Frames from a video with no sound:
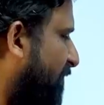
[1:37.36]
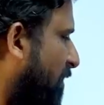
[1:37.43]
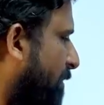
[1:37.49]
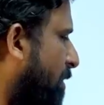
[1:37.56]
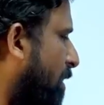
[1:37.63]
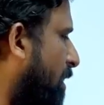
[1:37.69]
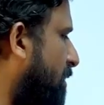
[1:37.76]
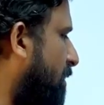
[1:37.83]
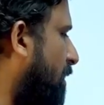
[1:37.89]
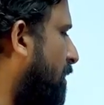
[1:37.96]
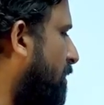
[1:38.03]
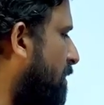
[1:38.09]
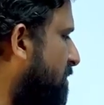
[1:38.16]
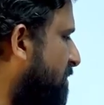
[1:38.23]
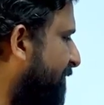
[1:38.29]
form, or
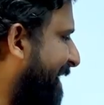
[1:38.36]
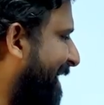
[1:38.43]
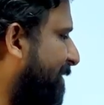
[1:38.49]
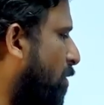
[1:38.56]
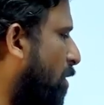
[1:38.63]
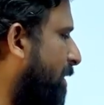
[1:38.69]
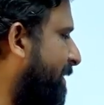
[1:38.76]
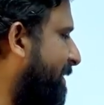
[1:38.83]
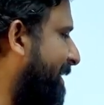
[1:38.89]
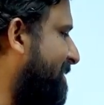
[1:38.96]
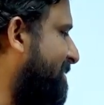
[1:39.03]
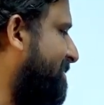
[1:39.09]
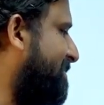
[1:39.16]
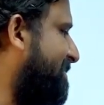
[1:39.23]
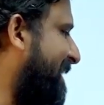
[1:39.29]
also we can call it
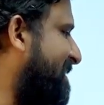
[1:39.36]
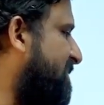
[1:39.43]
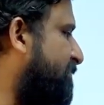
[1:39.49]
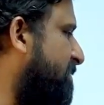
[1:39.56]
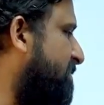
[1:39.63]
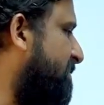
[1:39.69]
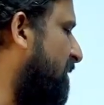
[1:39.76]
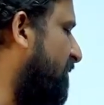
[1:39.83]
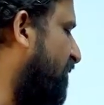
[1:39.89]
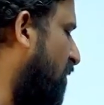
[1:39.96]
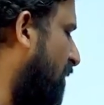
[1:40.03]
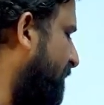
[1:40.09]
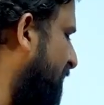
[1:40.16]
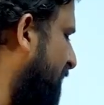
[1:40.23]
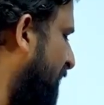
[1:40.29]
as transversal
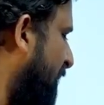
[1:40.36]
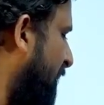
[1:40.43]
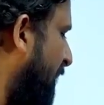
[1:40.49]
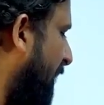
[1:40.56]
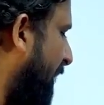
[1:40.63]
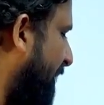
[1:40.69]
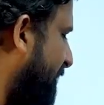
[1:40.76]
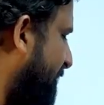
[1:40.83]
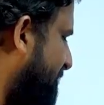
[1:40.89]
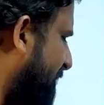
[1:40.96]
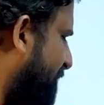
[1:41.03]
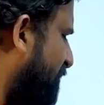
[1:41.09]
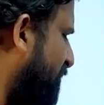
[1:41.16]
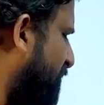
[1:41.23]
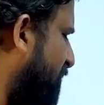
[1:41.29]
form, and
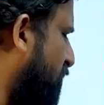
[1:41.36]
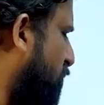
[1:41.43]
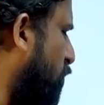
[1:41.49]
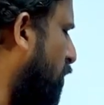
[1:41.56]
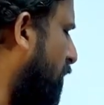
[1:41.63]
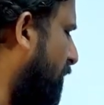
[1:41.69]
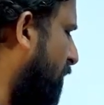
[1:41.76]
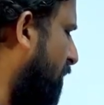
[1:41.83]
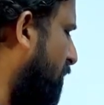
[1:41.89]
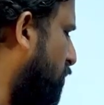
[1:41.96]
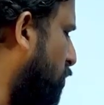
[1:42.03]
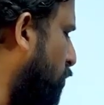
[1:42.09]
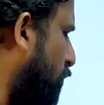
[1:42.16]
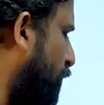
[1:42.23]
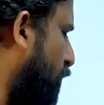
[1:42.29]
one or
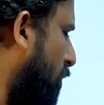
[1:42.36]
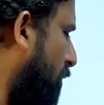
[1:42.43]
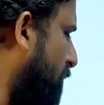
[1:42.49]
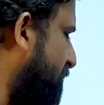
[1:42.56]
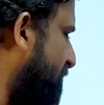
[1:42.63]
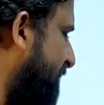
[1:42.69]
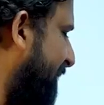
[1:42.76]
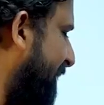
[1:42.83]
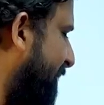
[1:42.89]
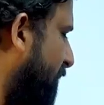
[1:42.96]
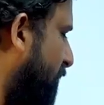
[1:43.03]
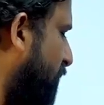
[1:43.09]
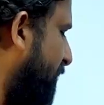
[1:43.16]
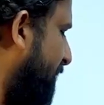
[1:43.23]
two problems related to